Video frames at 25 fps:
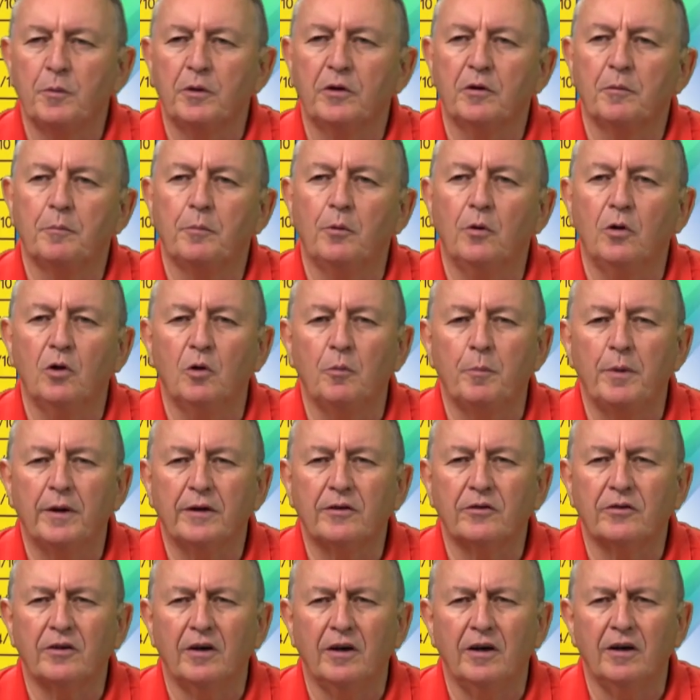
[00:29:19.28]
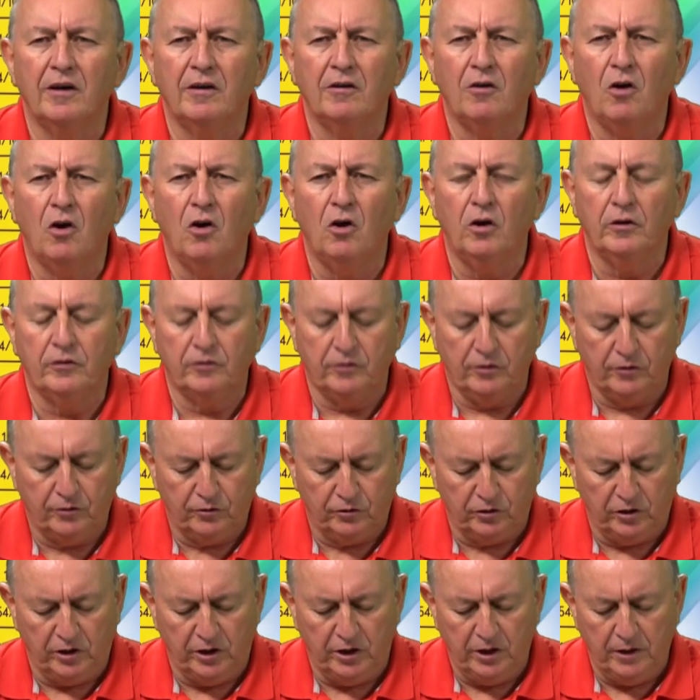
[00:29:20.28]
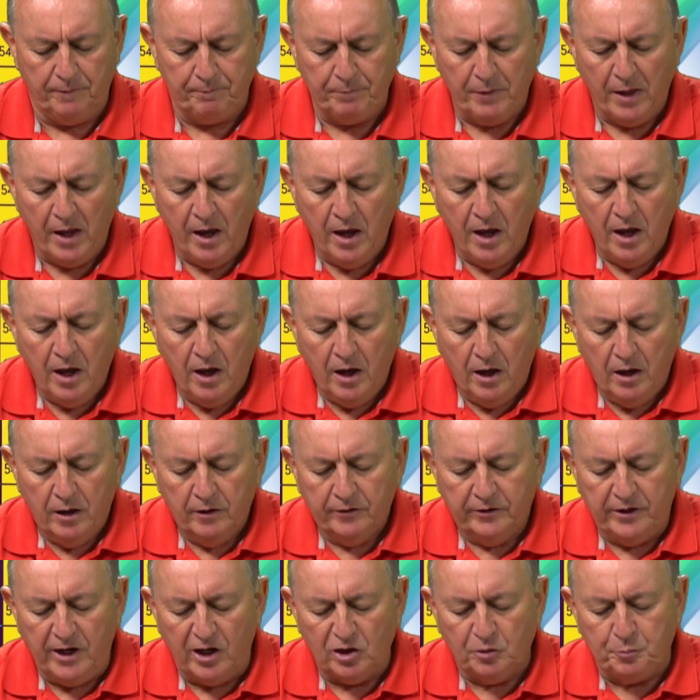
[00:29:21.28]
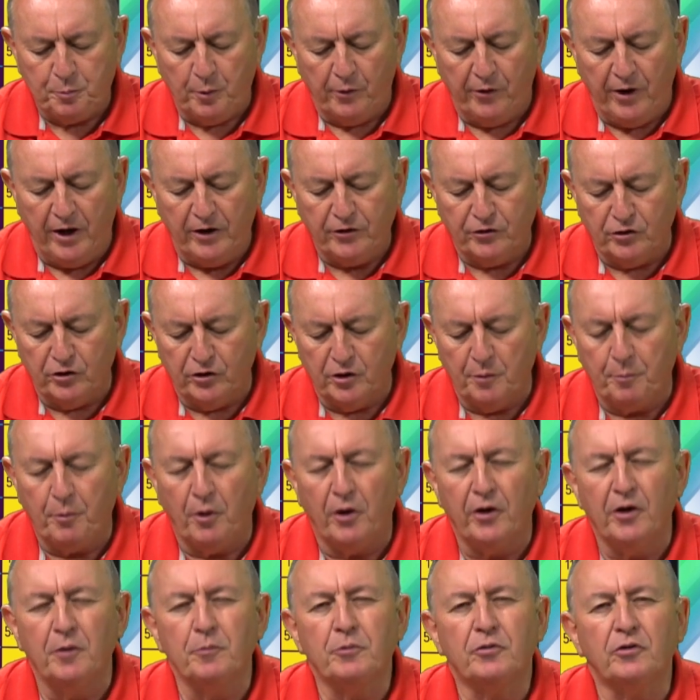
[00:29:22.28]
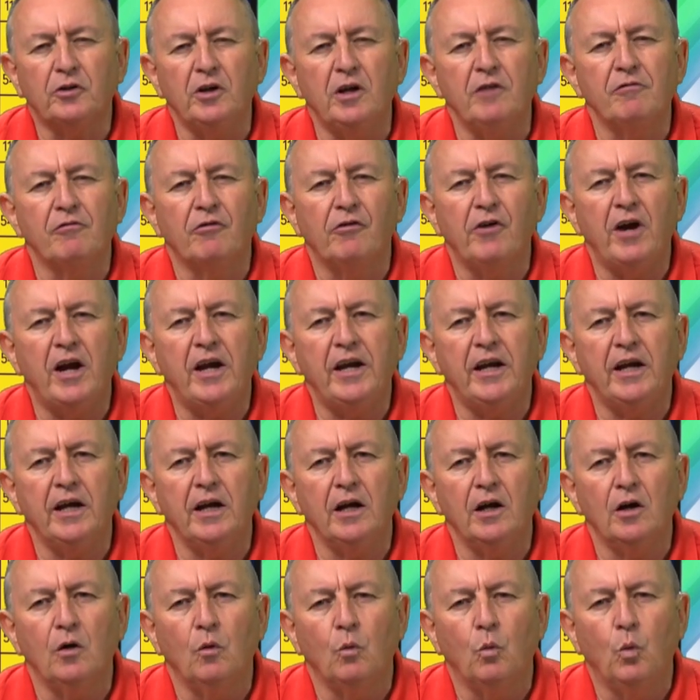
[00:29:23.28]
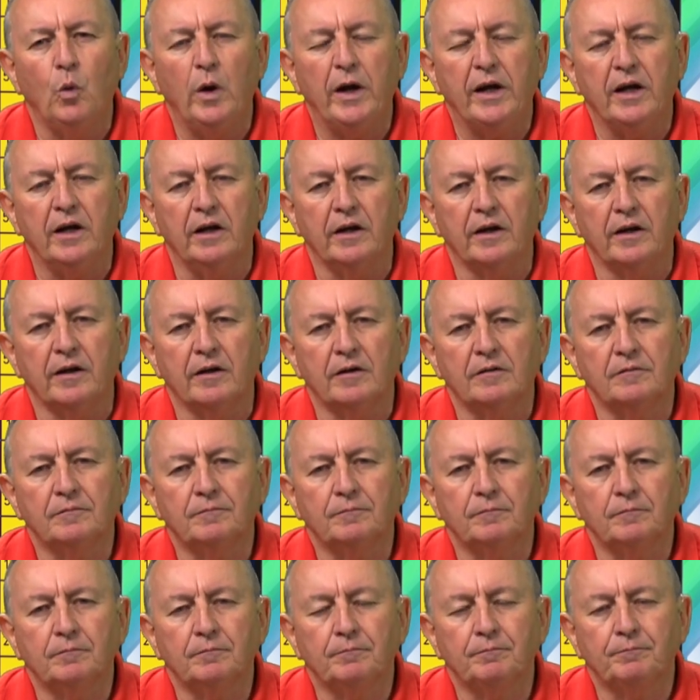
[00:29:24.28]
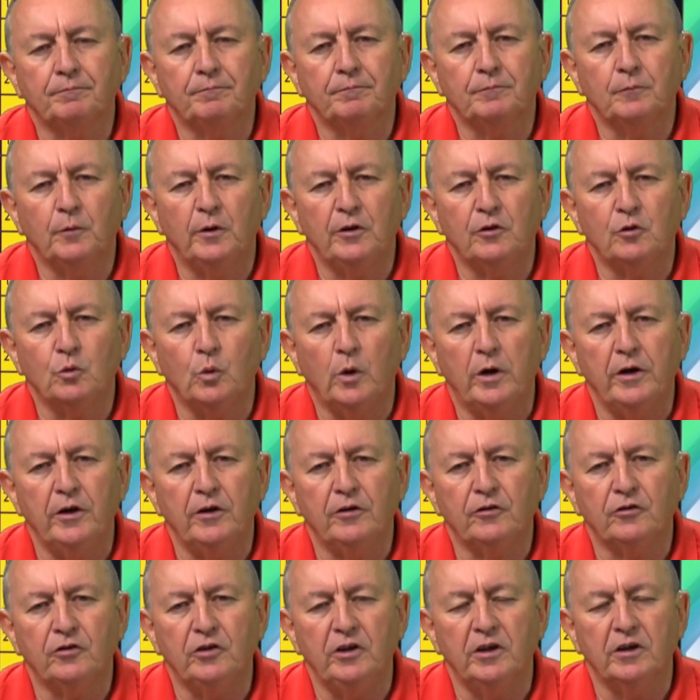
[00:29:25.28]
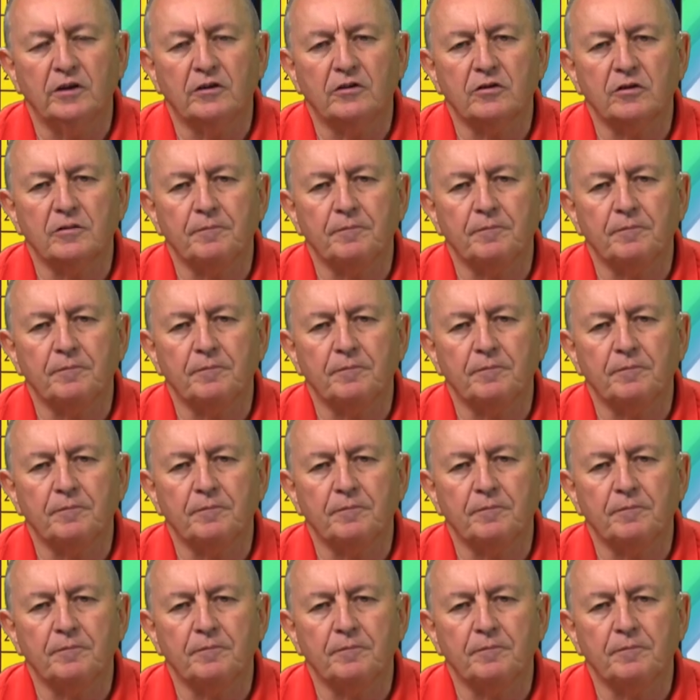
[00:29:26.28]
in the boil, but hard to see. Desperation at the bottom, Steve. Reading, Wigan. Which way do you see it?